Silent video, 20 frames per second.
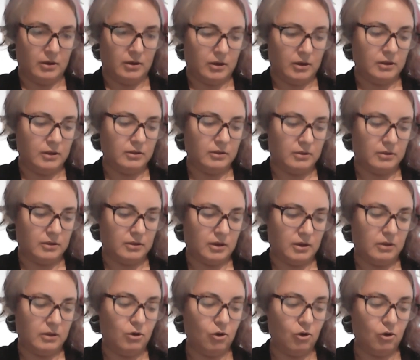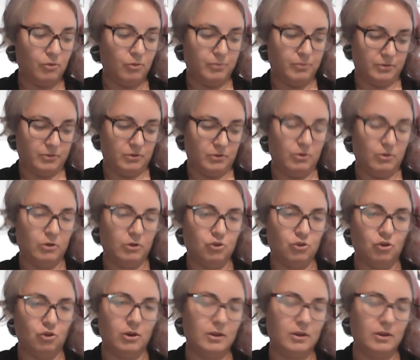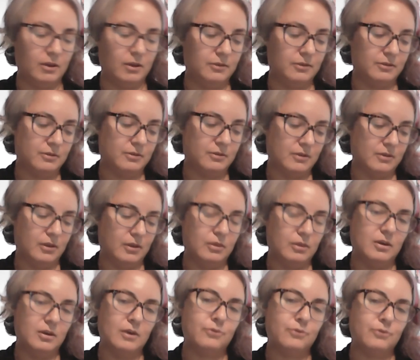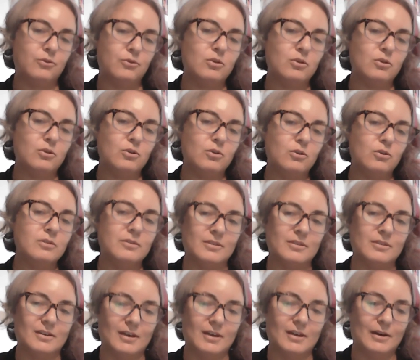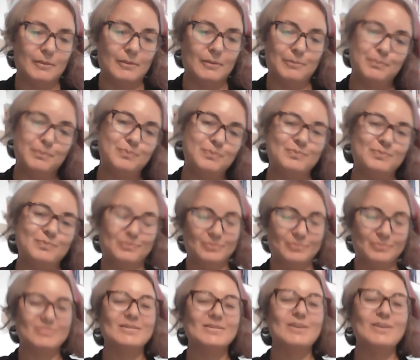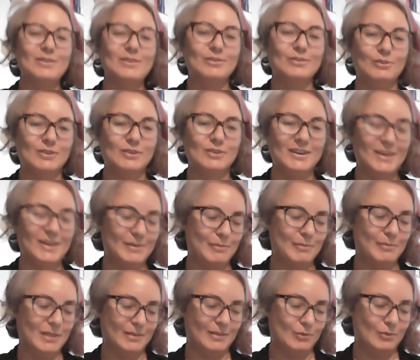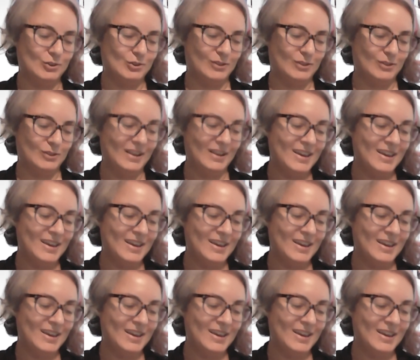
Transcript: And I hope you all join us in the efforts. Sorry, I'm a bit emotional.